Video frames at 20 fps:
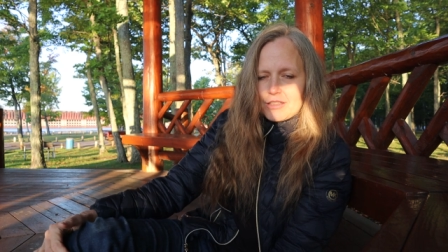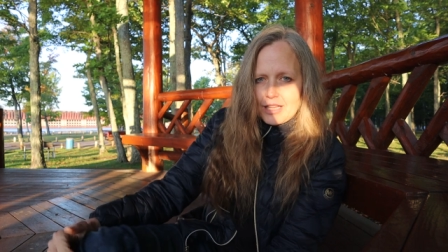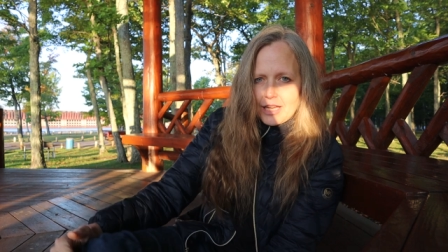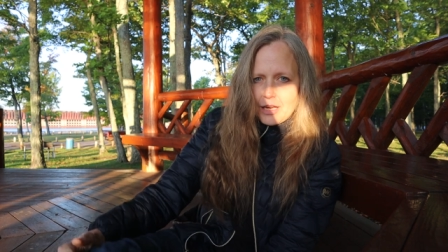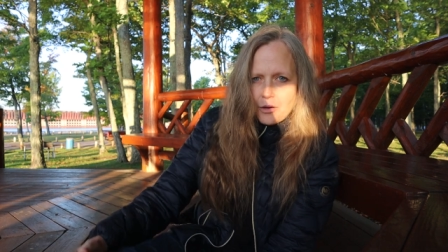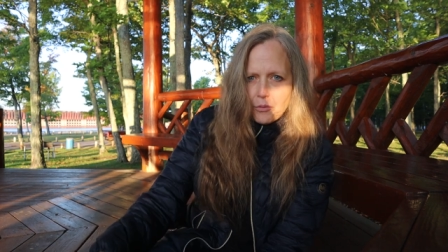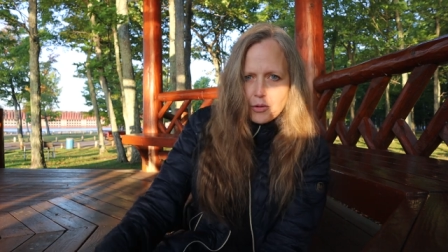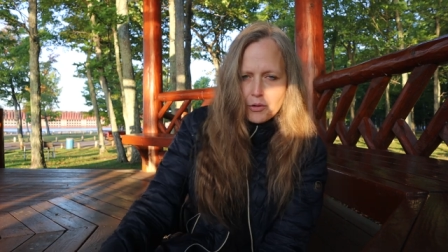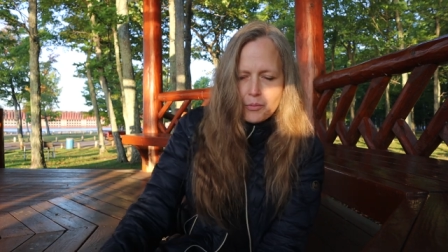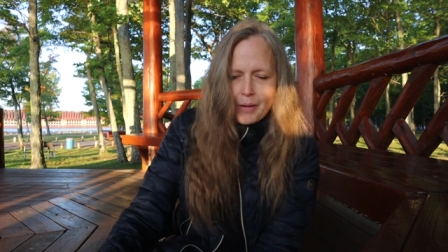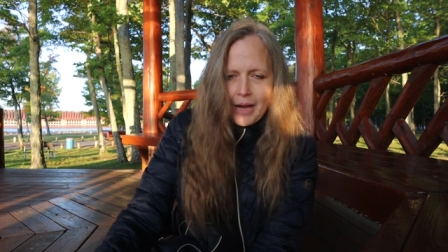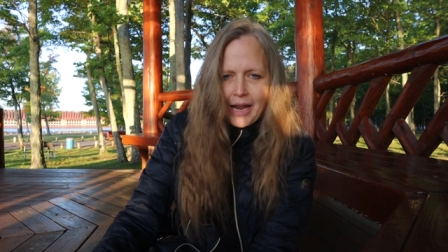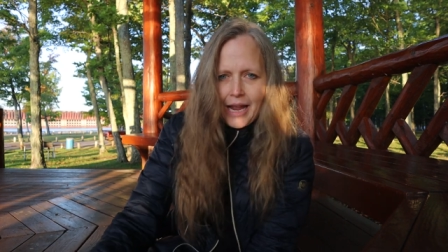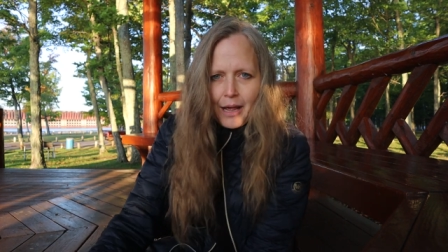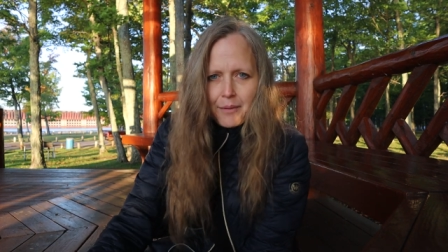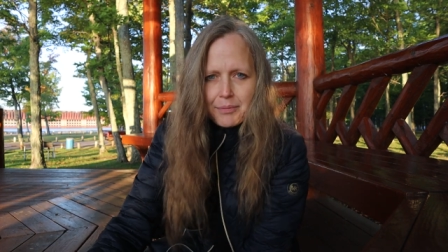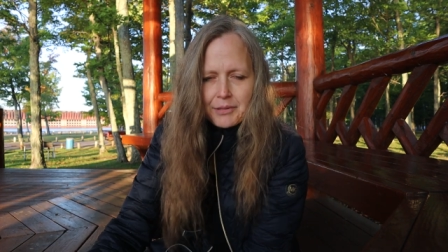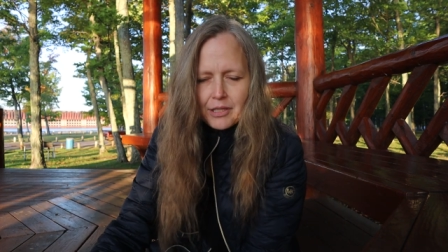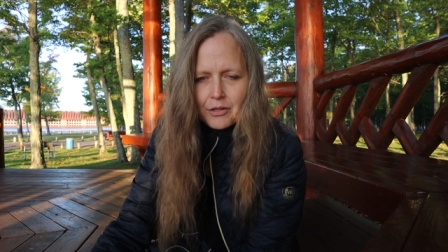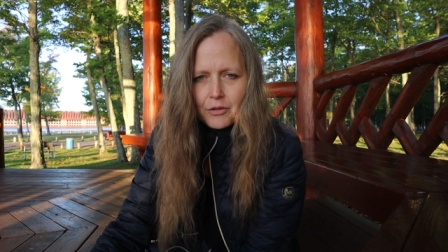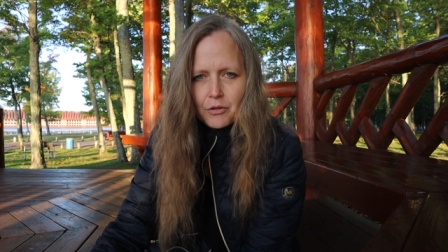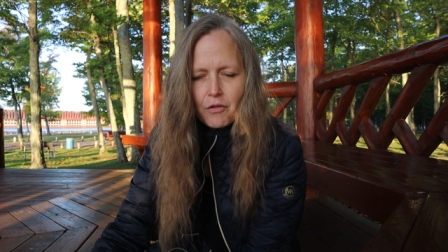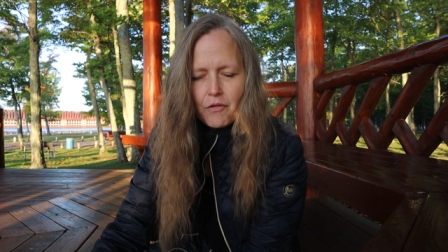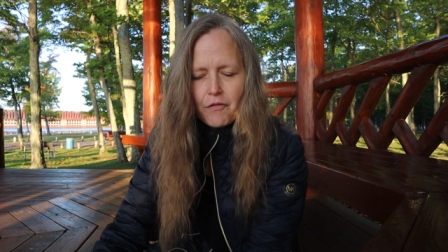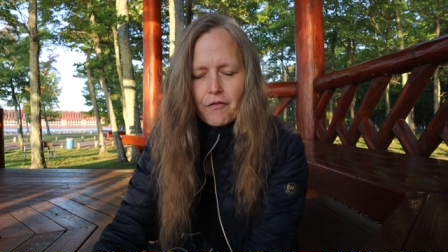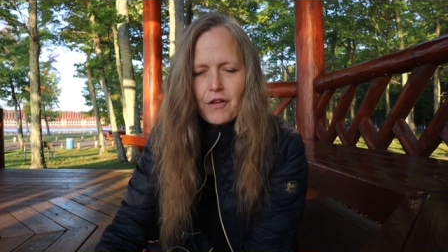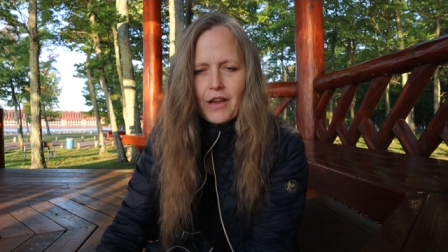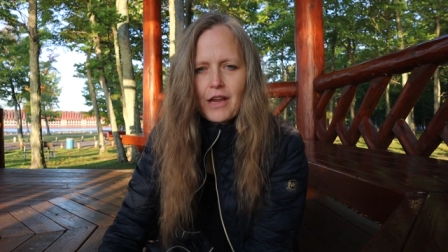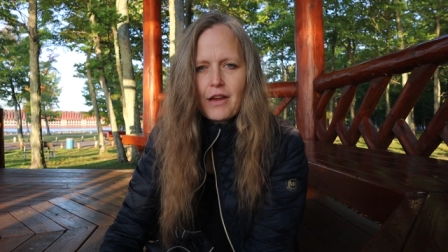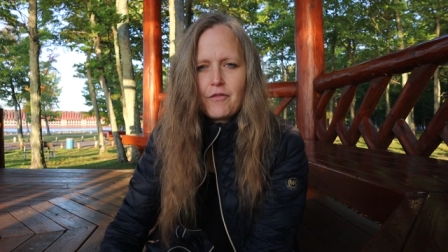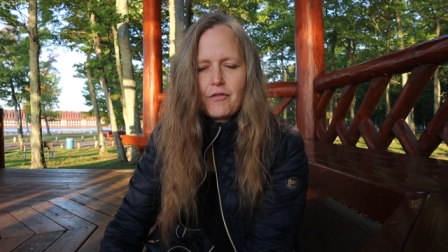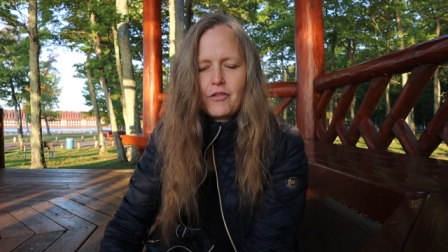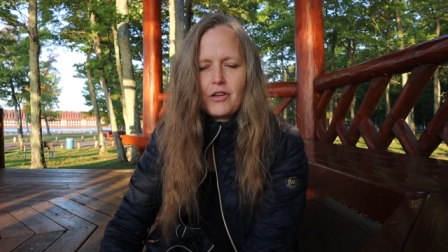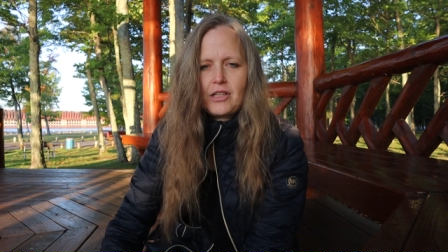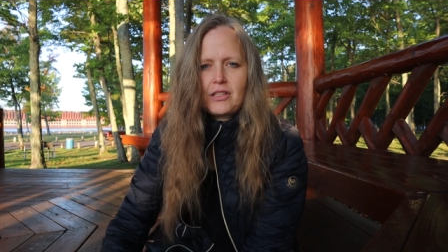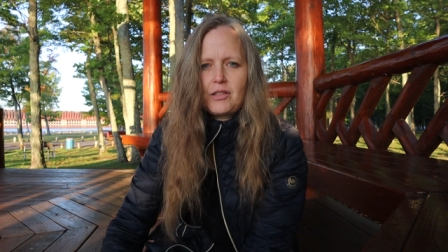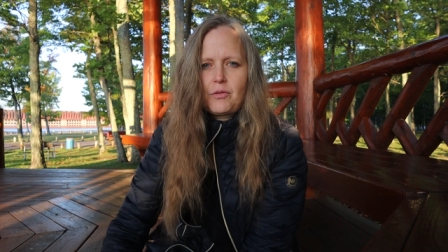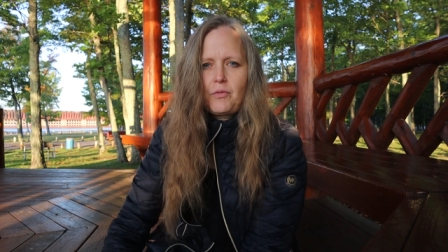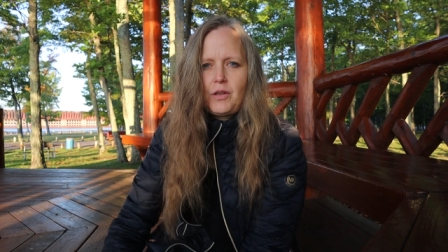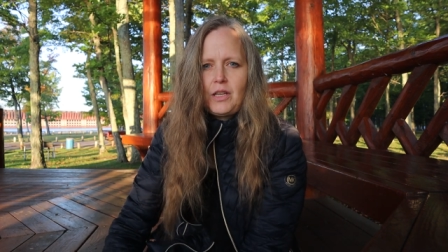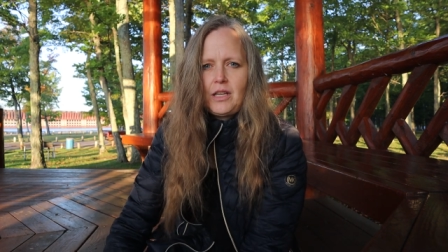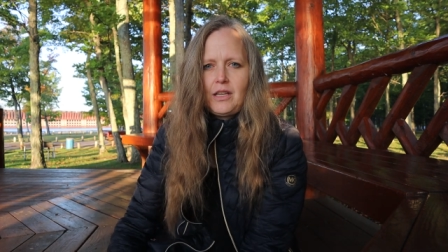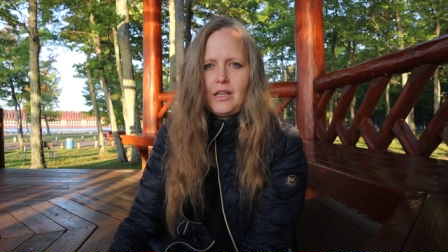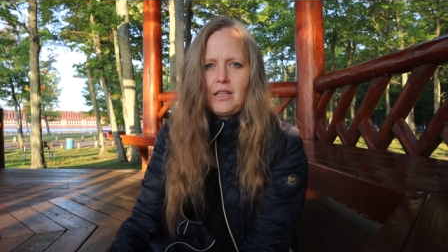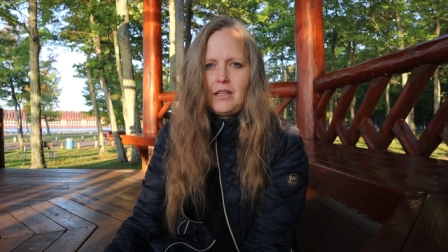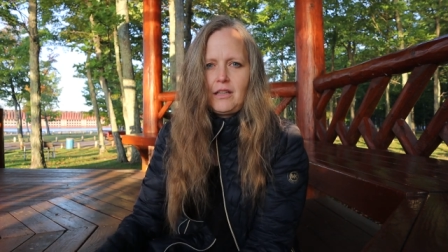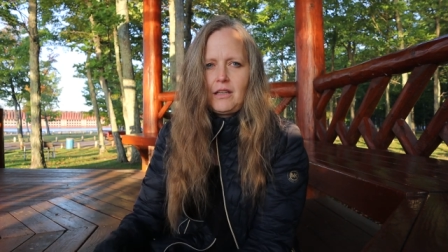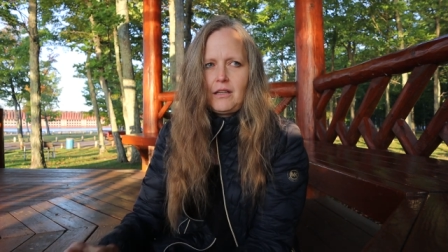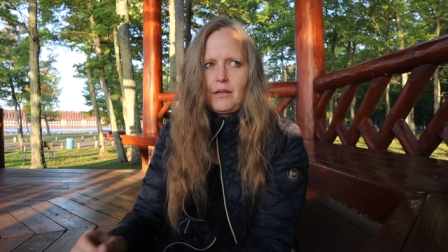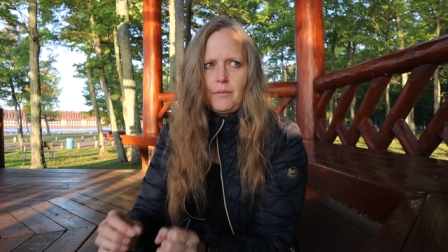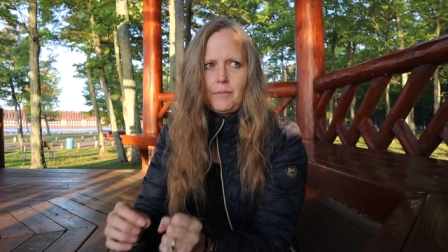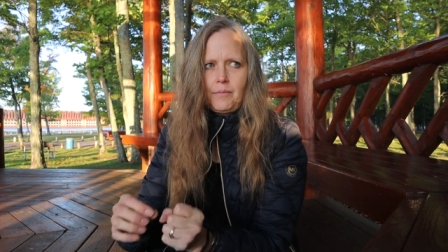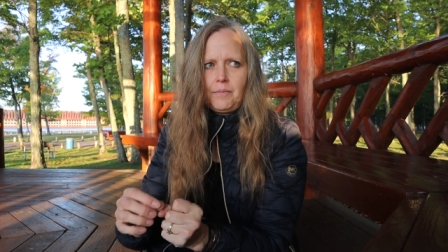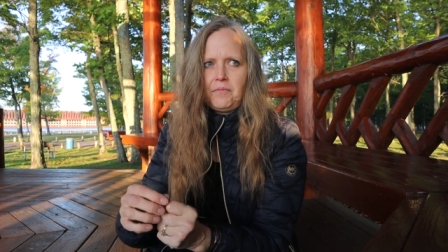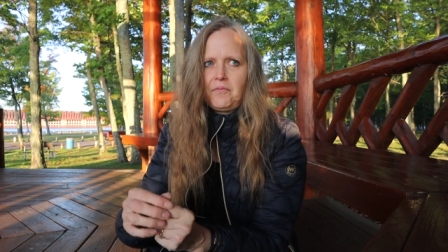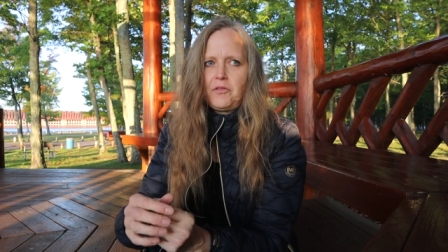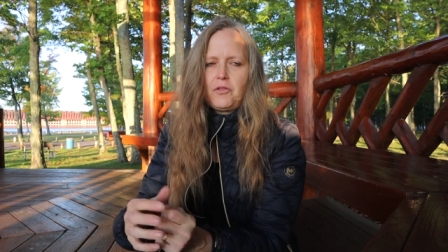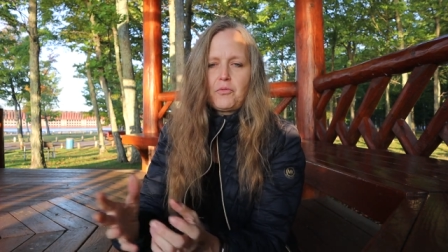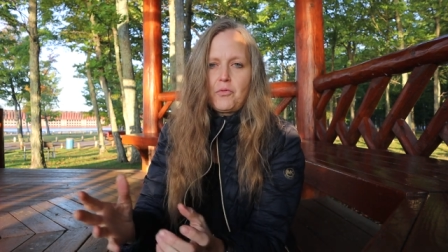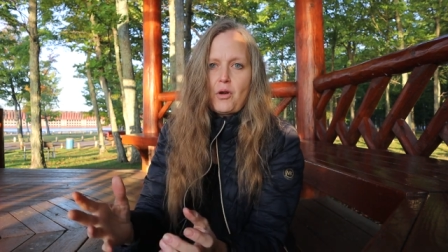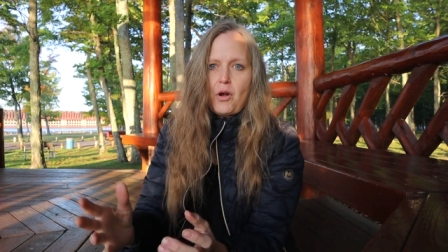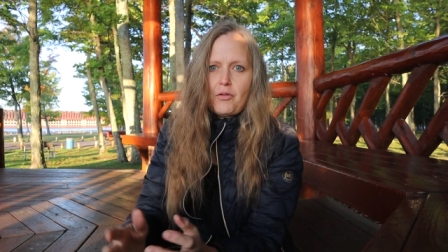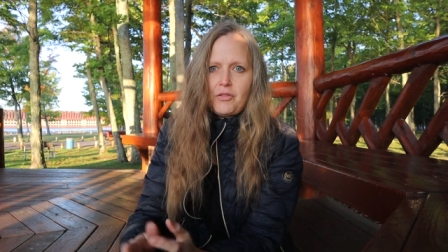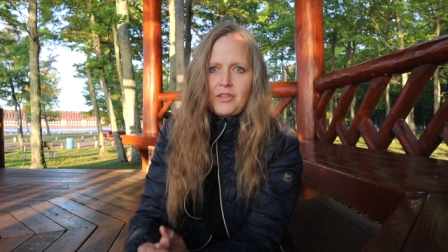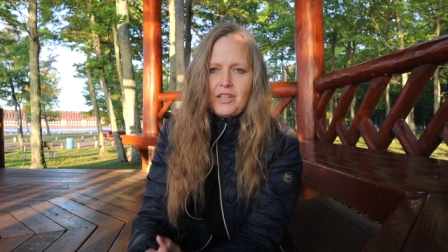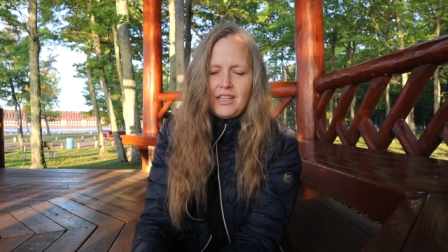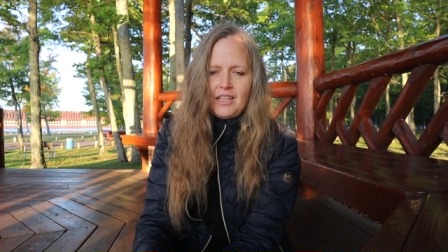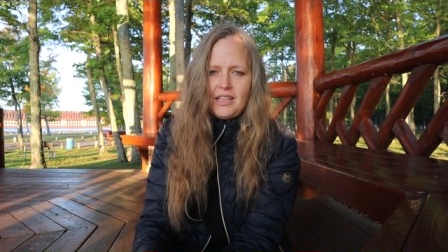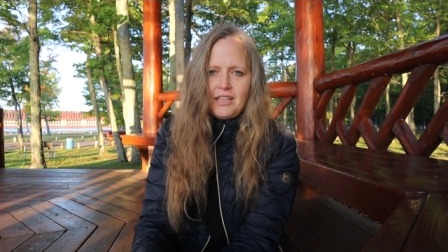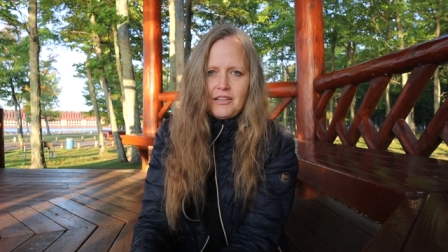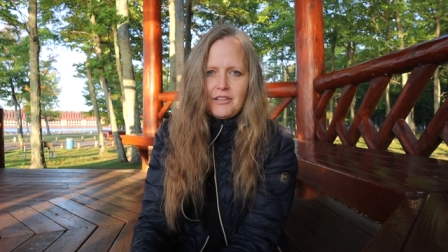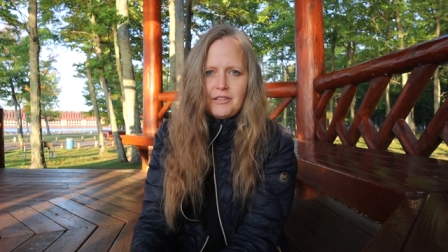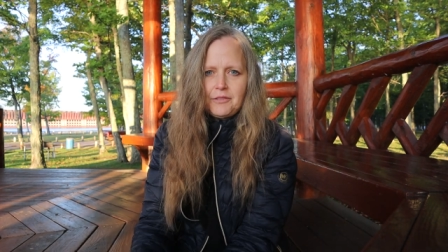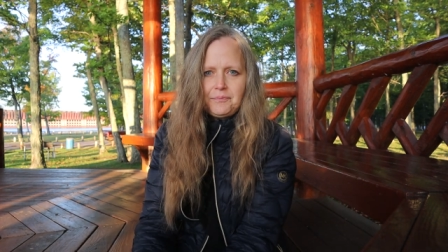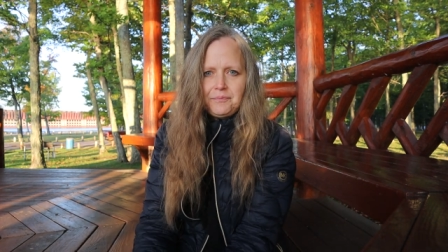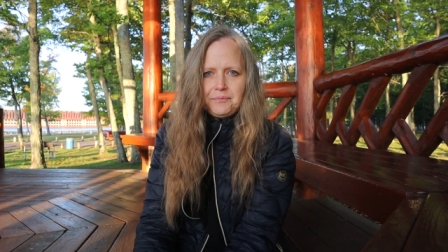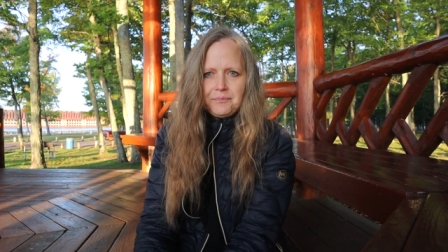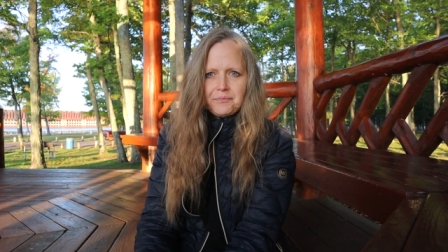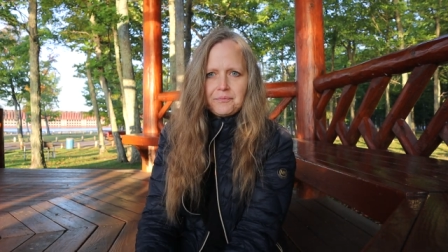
They were my absolute favorite. We'd eat them throughout the year.